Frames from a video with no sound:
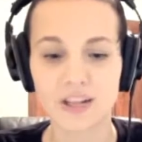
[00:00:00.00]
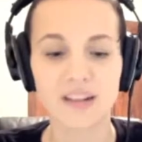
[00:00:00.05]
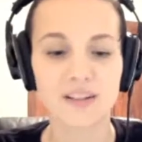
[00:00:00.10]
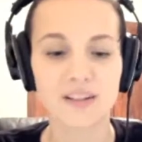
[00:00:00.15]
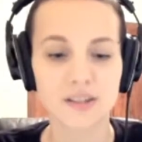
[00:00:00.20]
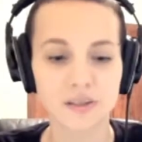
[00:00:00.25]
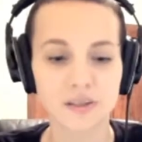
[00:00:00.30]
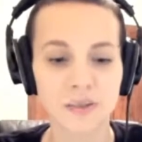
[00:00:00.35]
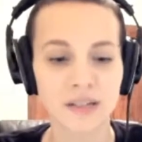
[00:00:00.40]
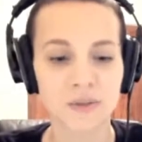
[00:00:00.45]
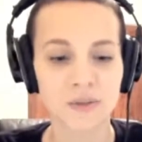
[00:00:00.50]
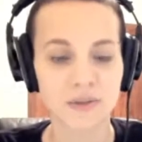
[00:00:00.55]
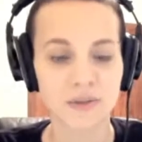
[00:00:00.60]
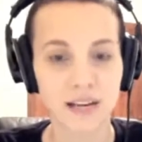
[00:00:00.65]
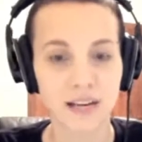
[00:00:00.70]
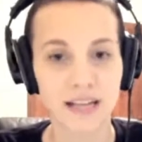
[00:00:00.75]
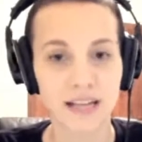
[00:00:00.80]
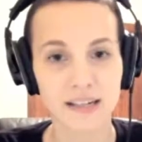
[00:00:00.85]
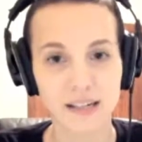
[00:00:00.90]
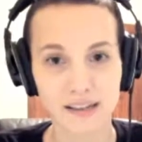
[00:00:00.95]
actually reminds me of
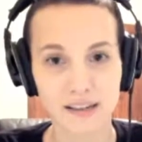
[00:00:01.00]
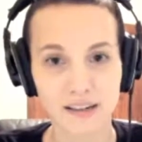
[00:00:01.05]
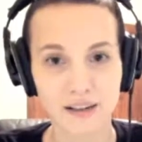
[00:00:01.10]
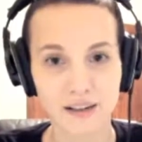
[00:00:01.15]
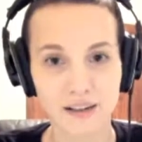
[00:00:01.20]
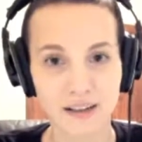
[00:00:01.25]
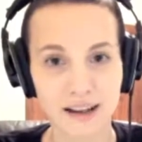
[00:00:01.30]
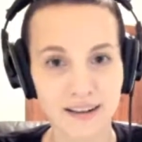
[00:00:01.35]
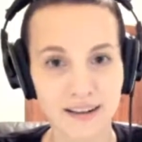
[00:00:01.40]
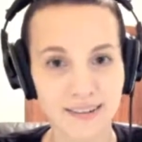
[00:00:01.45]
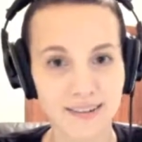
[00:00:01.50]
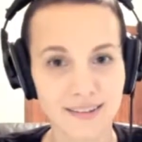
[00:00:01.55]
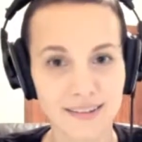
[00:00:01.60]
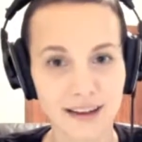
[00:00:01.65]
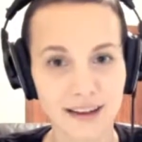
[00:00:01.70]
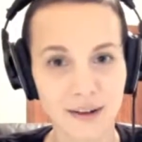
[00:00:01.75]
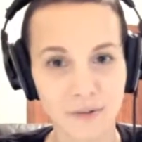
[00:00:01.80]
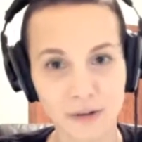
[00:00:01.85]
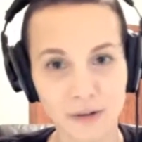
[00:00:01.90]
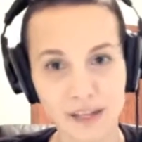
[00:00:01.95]
Anakin a lot in
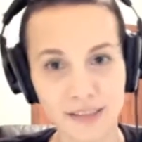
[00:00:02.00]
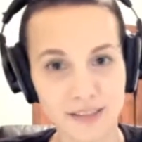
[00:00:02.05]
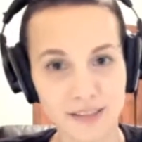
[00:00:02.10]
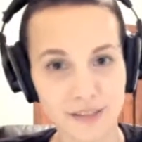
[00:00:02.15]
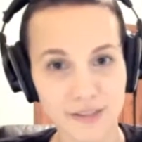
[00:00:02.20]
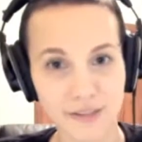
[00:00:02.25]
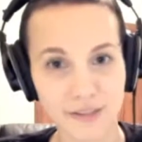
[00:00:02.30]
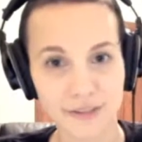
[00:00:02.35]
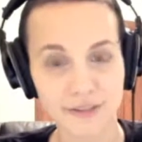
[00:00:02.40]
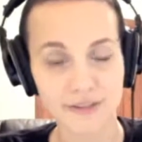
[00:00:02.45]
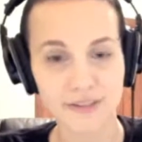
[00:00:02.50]
that way too.